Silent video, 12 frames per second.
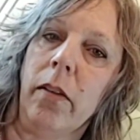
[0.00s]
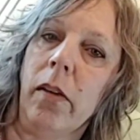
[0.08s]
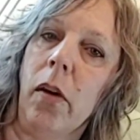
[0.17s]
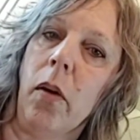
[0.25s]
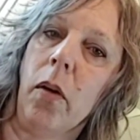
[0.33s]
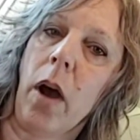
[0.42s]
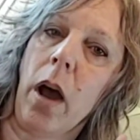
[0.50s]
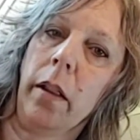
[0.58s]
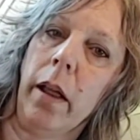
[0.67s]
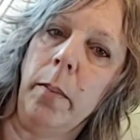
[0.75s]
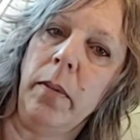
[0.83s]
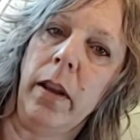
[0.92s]
So
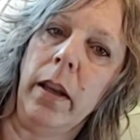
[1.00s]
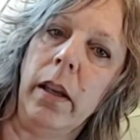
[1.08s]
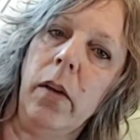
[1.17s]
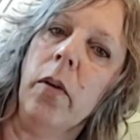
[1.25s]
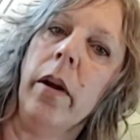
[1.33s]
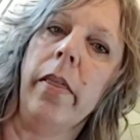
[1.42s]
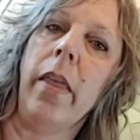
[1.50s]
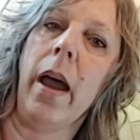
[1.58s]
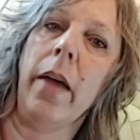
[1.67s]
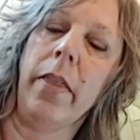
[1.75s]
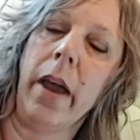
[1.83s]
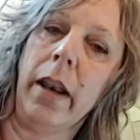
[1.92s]
I'll update you on
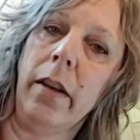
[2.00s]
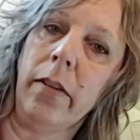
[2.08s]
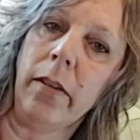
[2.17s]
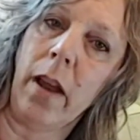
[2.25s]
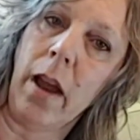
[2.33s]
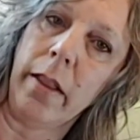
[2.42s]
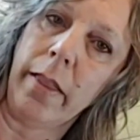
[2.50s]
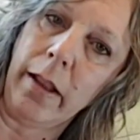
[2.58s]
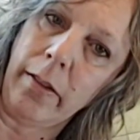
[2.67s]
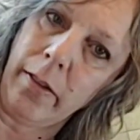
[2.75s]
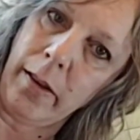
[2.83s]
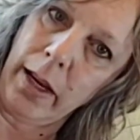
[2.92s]
that.
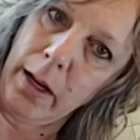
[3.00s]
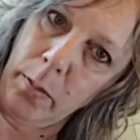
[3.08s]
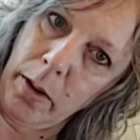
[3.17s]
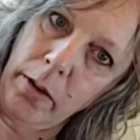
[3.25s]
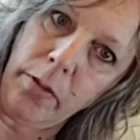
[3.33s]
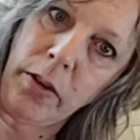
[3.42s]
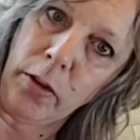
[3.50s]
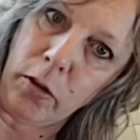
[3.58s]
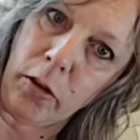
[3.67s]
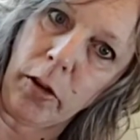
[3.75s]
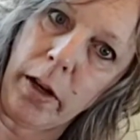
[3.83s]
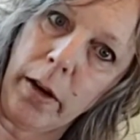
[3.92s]
That's in my
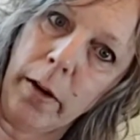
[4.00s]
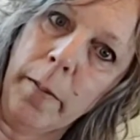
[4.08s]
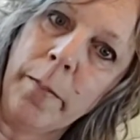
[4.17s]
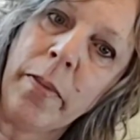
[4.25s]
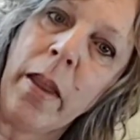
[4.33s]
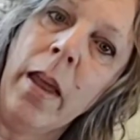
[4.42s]
future here.